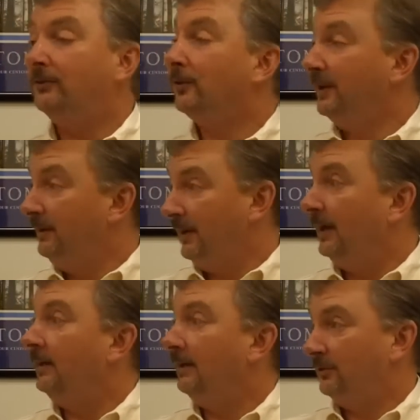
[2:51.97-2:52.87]
During the
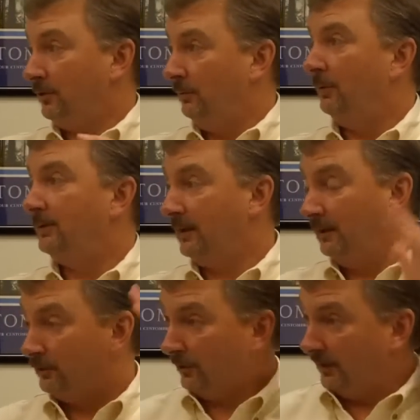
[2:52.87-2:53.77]
day, once
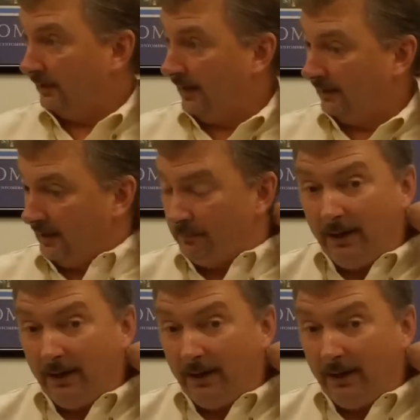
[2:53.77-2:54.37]
again, turning that